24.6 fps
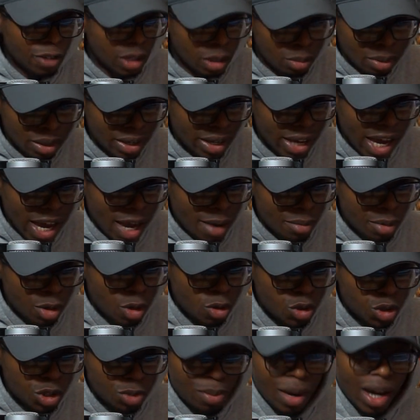free-to-play game and
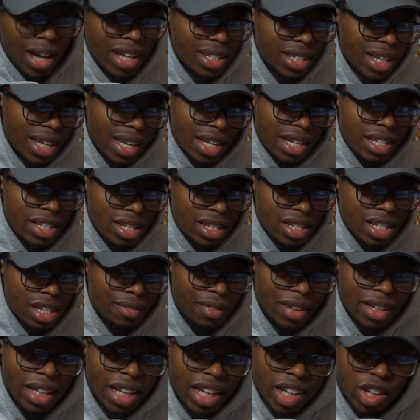you just buy skins and
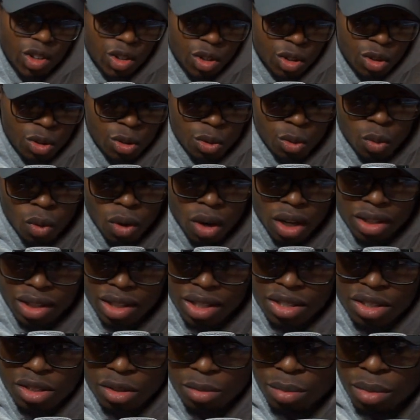stuff like that, or do you want
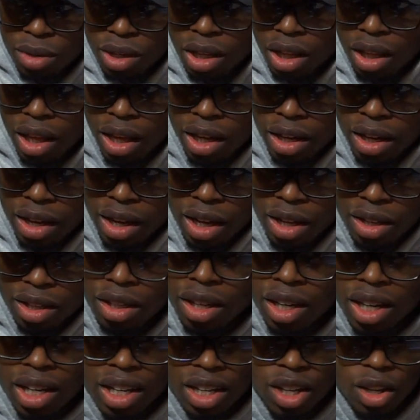this to be like
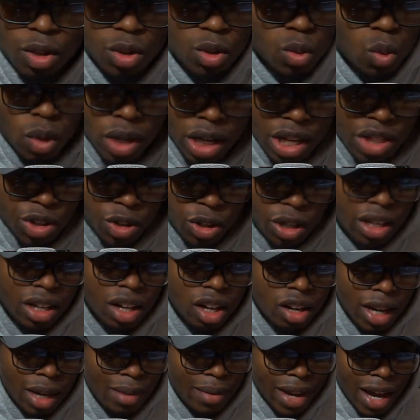a
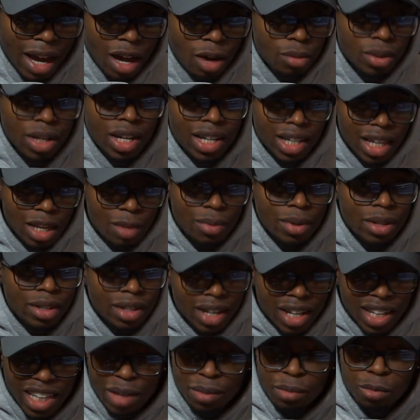$20-$30 game? Like how they've been
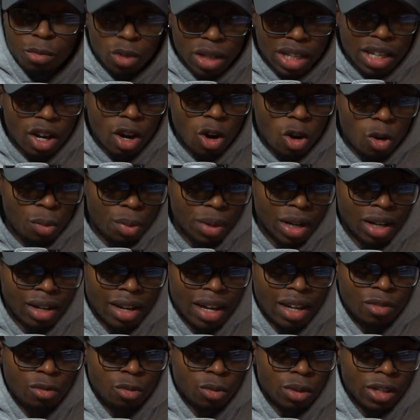really open
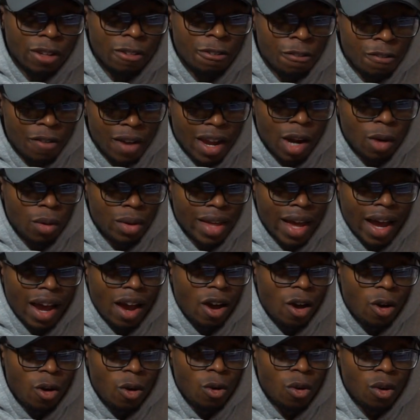and really fair with
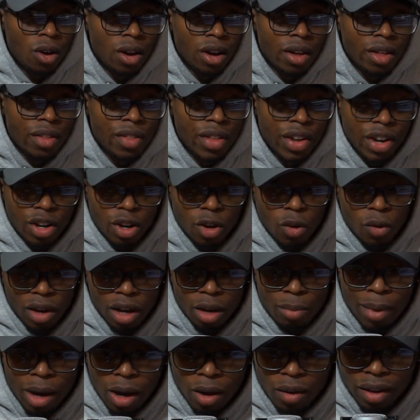how they're going
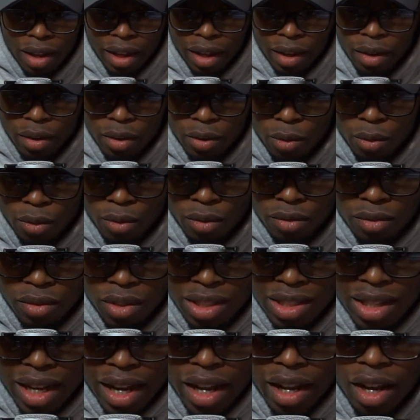about like
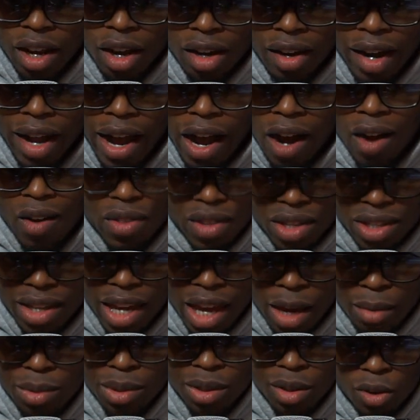deciding on how this
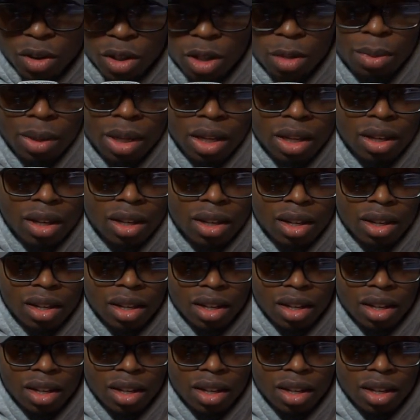game is going to be